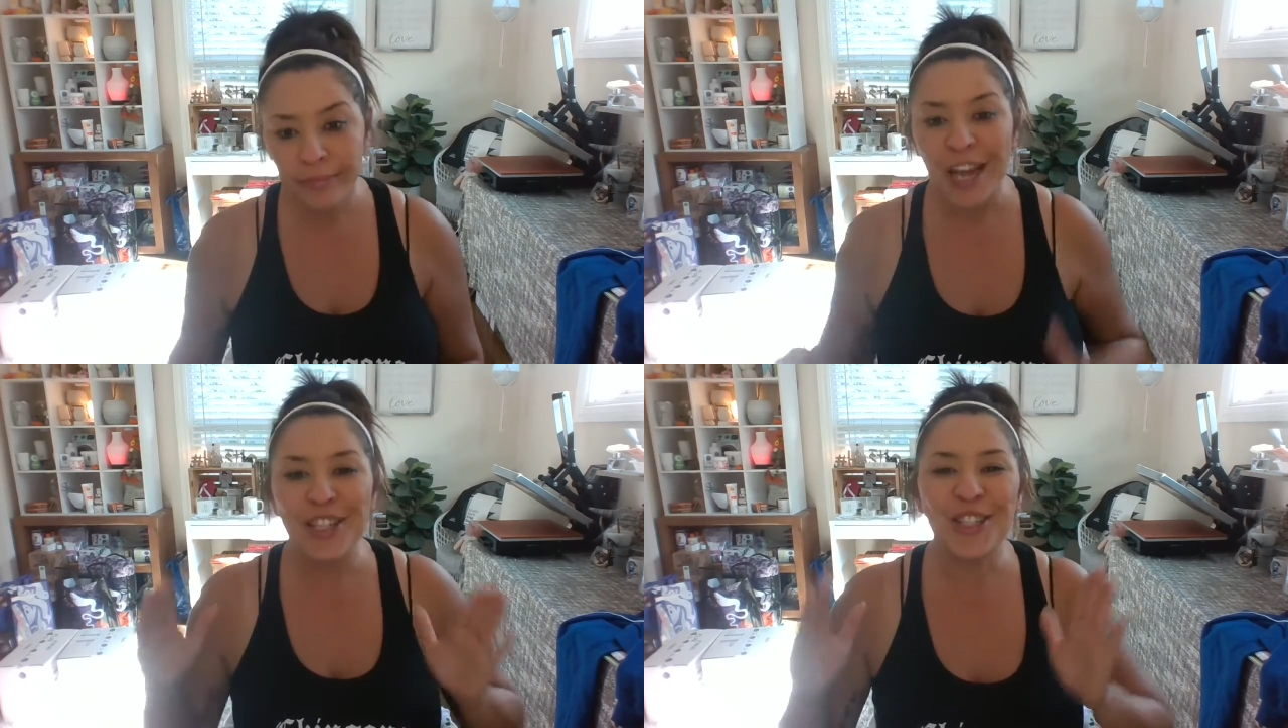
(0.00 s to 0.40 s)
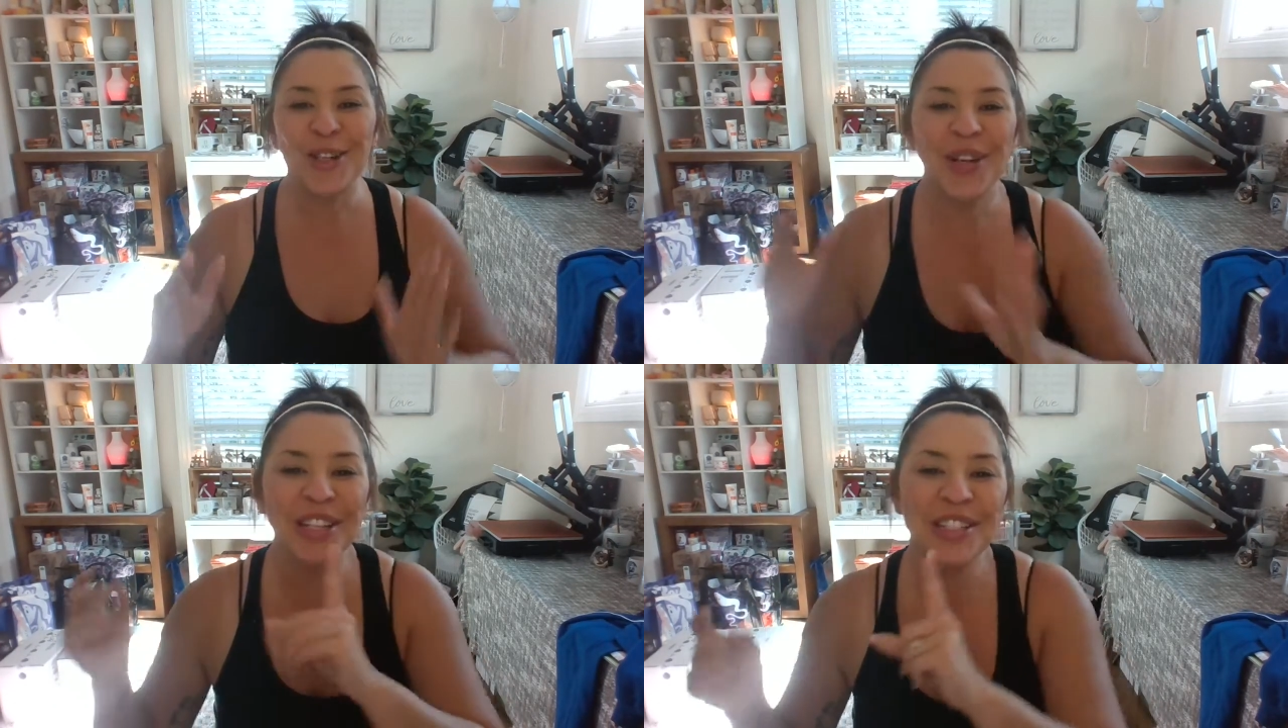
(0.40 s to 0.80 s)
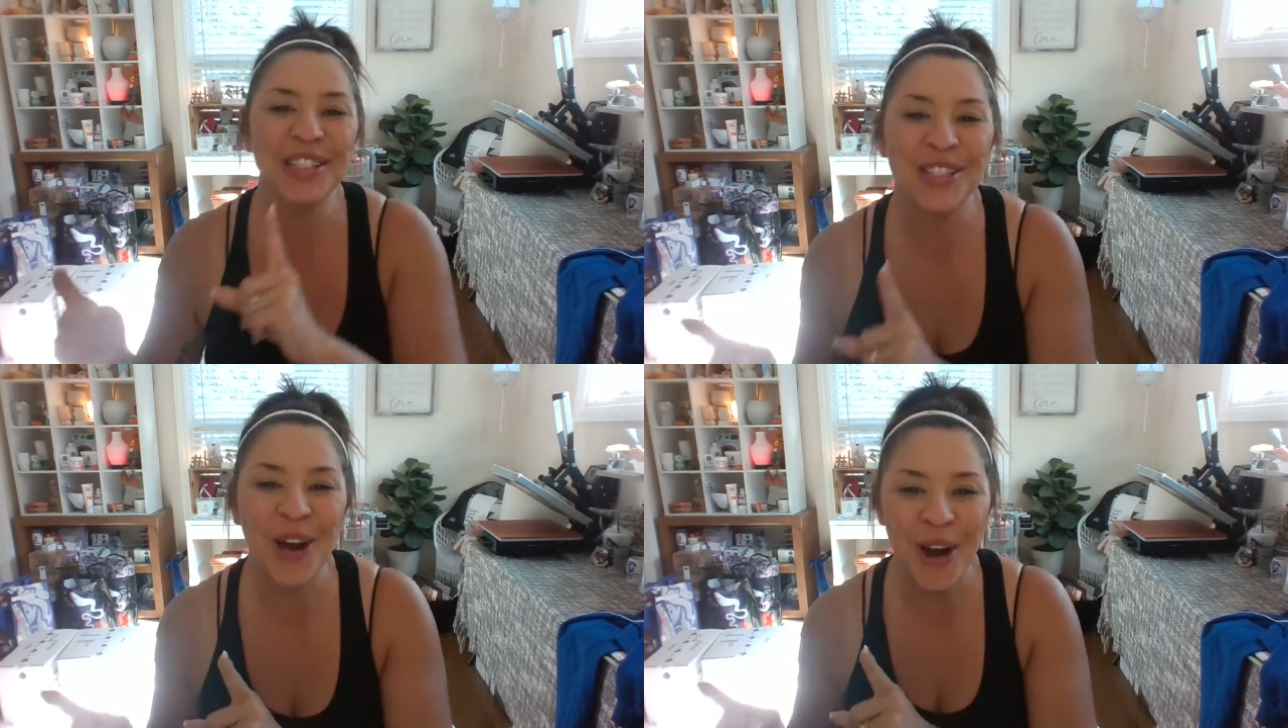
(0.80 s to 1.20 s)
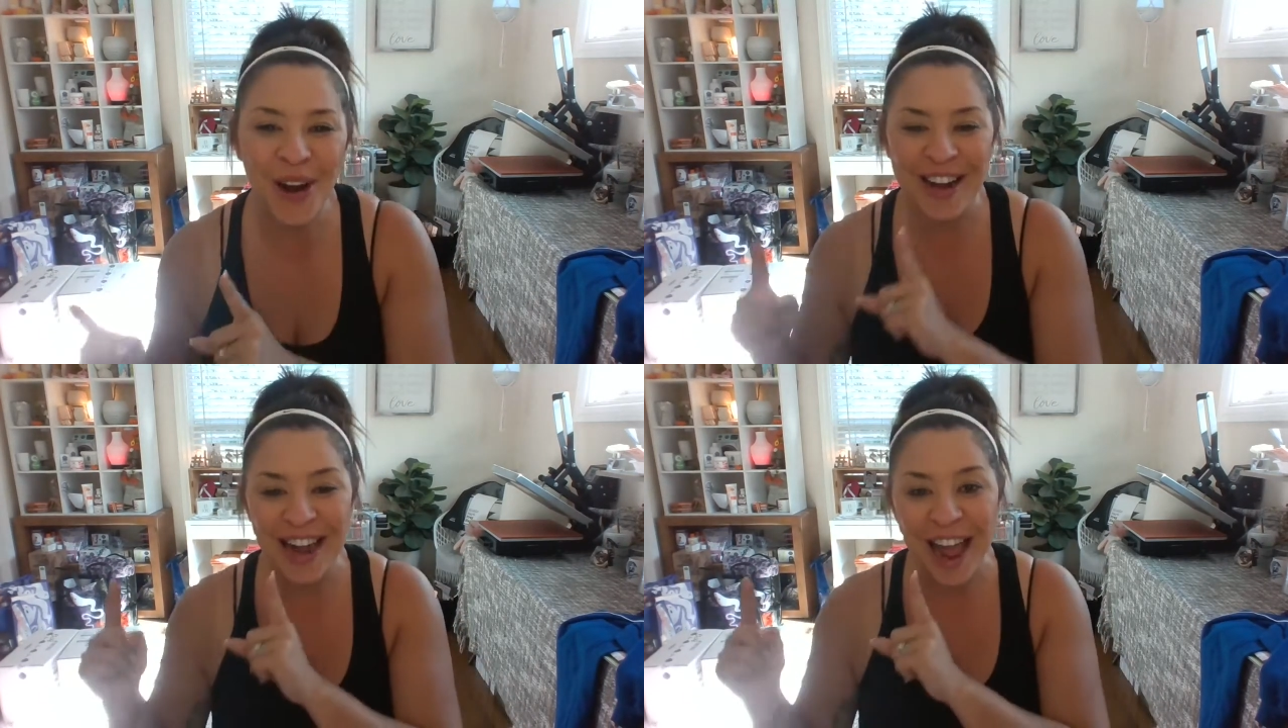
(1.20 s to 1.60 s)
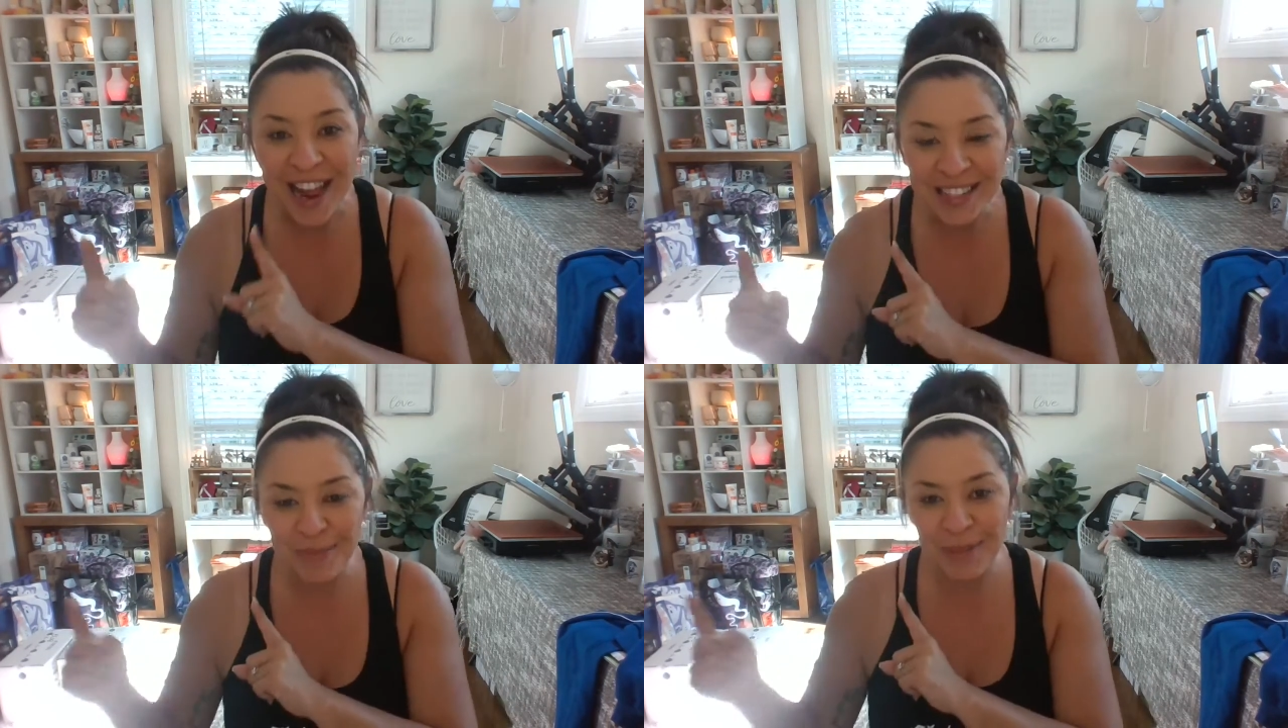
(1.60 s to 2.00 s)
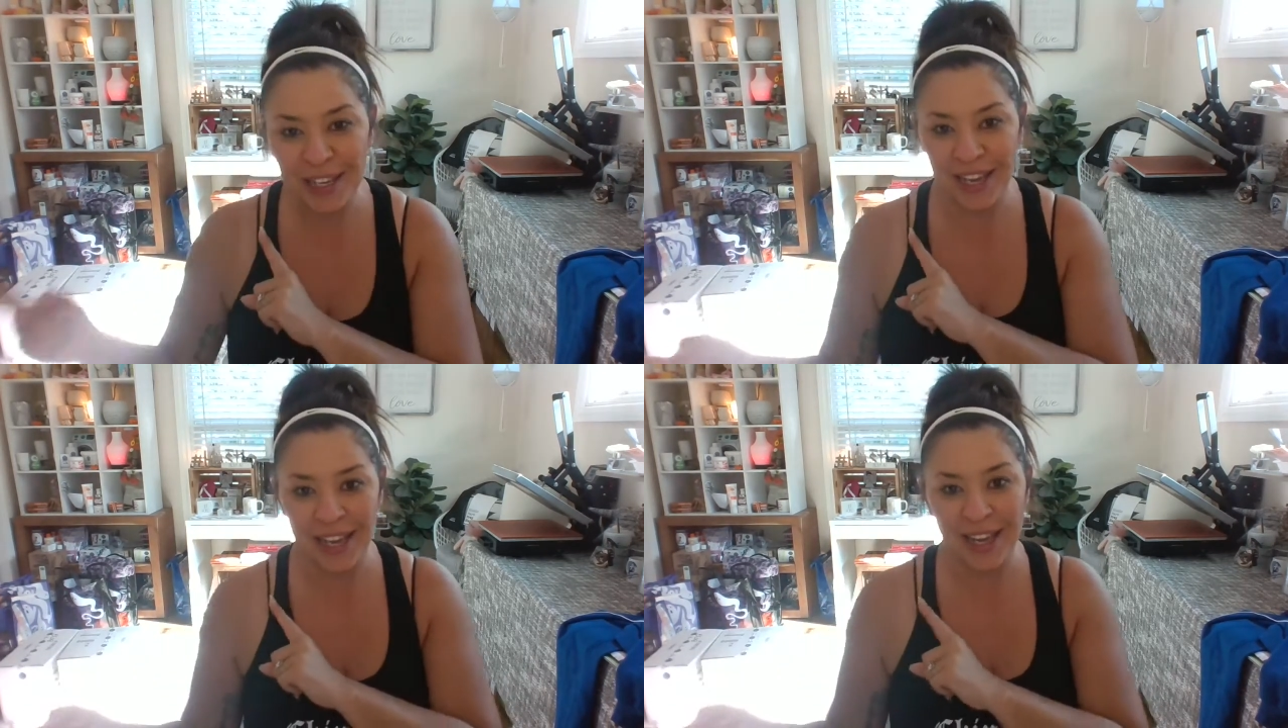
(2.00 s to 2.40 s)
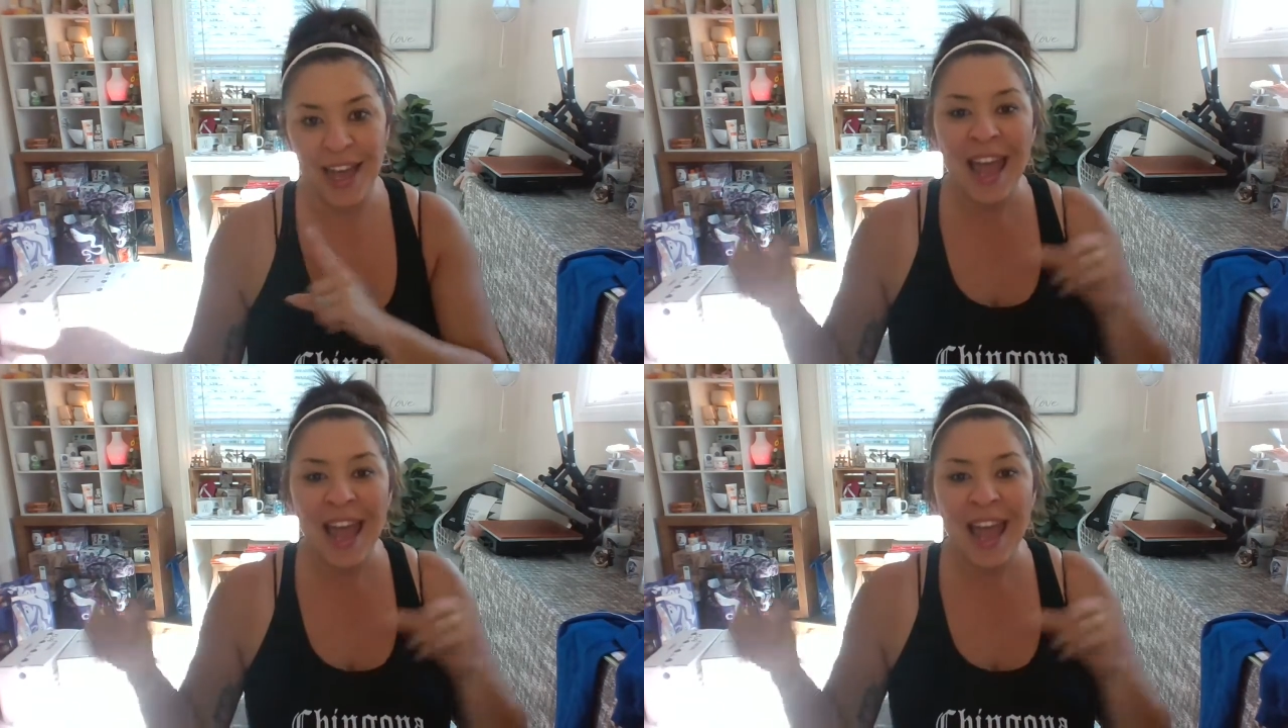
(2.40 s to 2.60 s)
a shooting star enhancement kit.